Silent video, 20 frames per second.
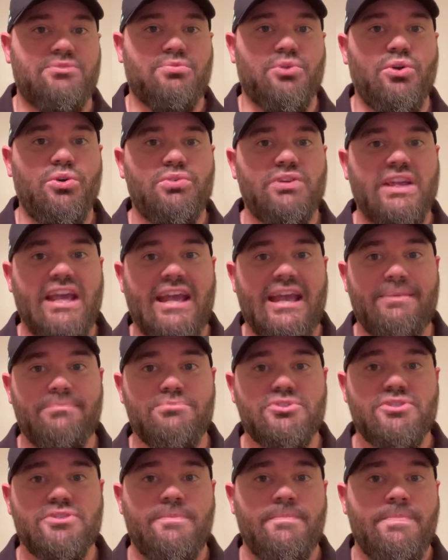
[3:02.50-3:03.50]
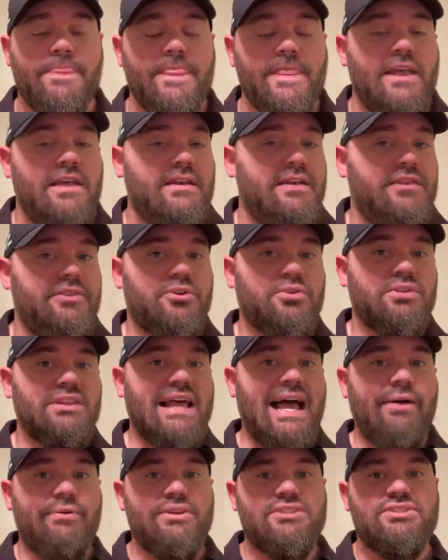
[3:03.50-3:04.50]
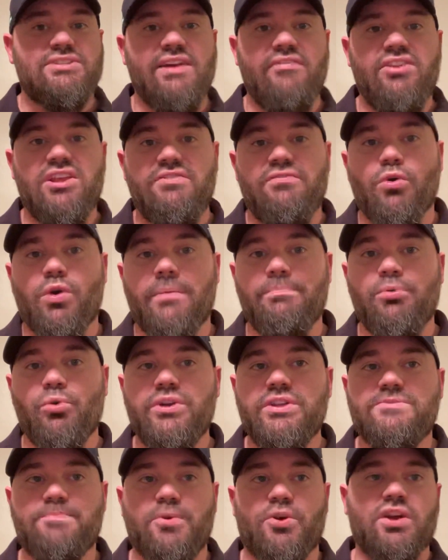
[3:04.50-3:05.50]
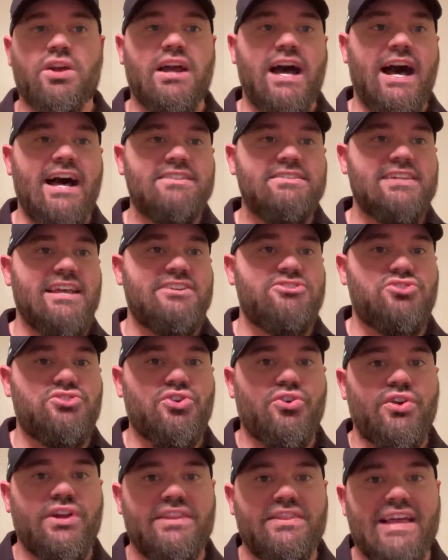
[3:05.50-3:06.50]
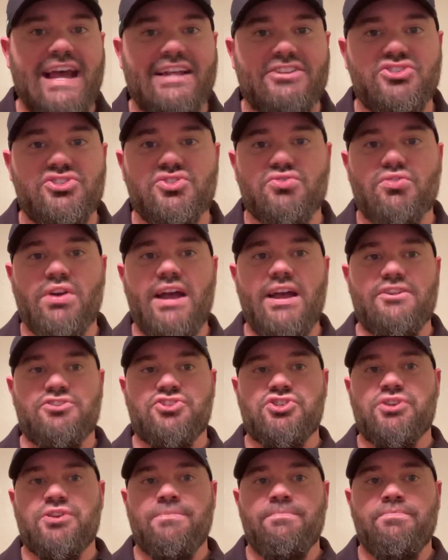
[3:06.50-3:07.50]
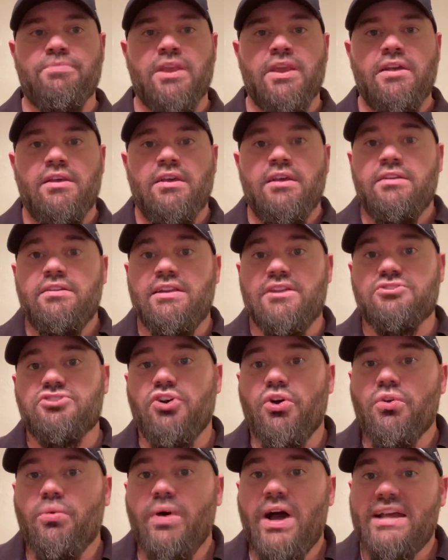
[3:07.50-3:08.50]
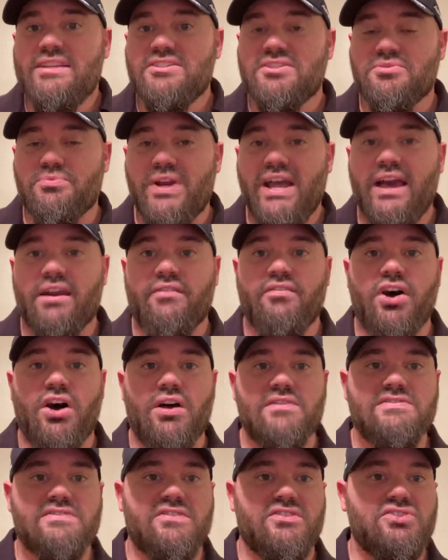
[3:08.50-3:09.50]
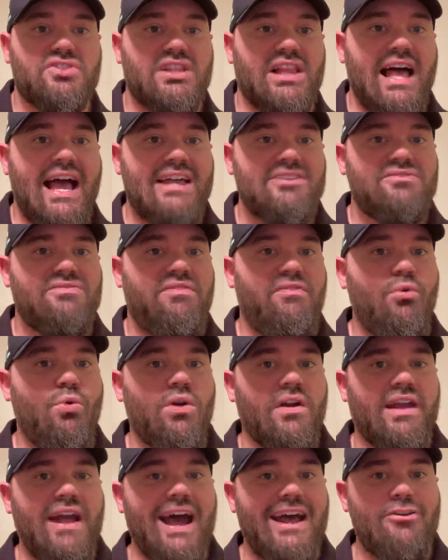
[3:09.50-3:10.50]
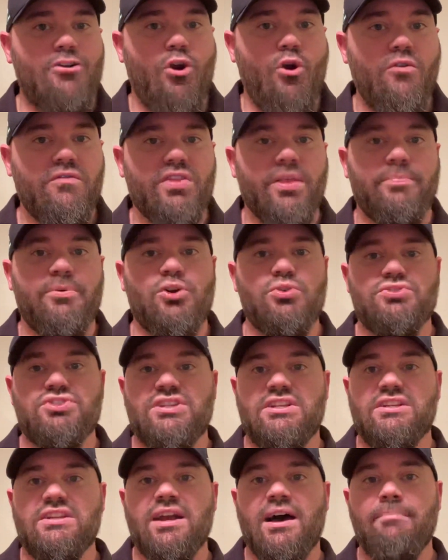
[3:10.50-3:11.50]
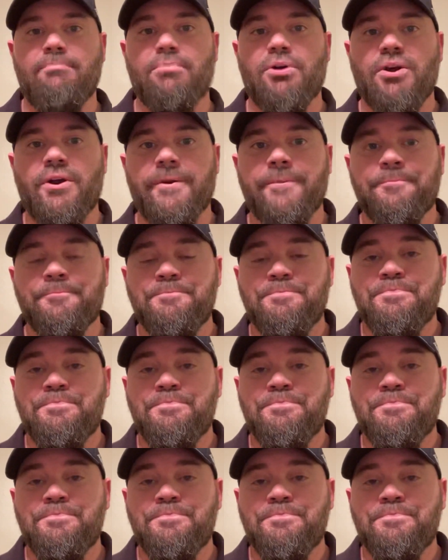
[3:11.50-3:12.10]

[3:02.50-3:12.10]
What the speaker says: road games, and they're allowing 74 points per contest during that stretch. Now, total-wise, 3 out of Hofstra's last 4 got over the posted number.